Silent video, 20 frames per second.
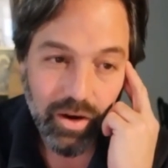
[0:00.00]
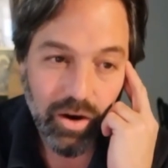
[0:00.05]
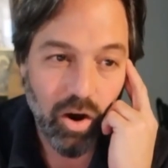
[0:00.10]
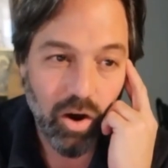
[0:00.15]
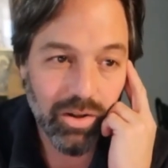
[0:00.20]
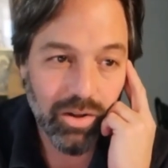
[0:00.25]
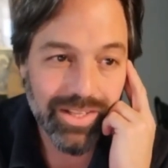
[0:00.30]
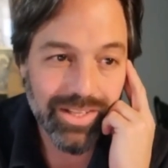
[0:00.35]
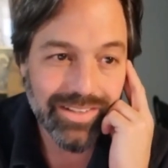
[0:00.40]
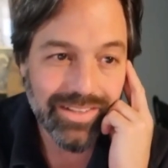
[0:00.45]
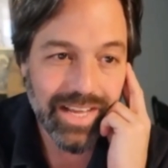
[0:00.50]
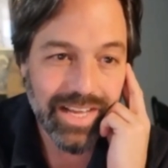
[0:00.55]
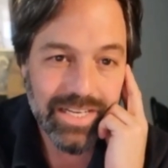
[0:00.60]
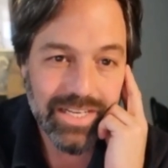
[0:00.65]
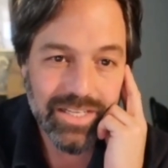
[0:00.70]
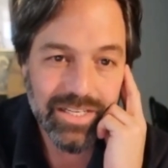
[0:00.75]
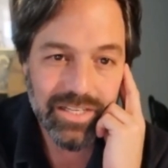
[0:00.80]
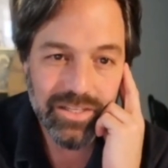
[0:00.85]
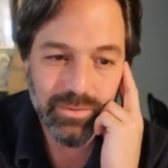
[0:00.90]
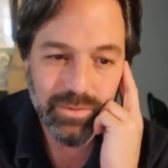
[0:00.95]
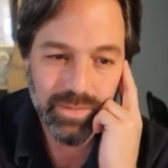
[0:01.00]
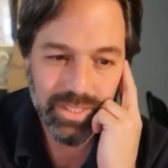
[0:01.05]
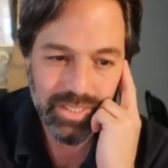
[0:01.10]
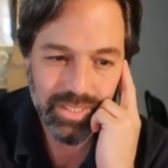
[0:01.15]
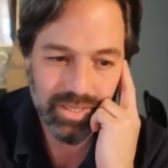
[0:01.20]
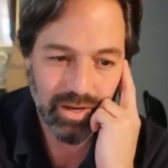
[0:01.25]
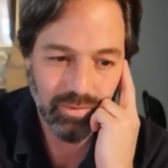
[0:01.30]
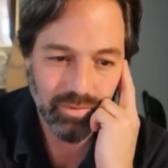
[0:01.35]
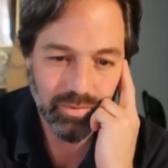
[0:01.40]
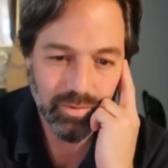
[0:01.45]
call attention to
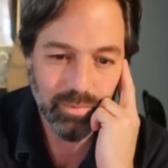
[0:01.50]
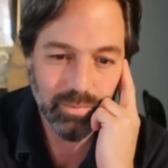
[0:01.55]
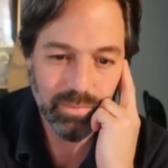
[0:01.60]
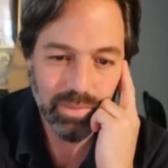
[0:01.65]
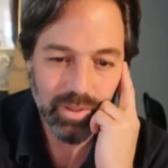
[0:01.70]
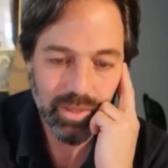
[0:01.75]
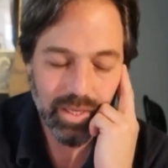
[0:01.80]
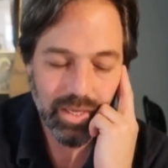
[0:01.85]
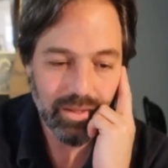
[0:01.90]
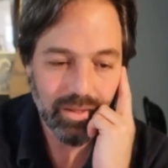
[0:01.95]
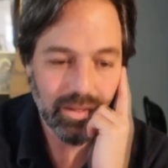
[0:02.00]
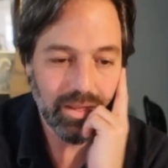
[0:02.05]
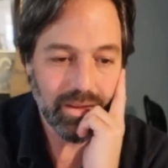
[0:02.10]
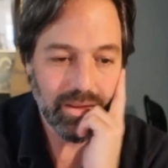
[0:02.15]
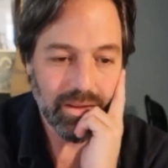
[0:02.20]
itself completely.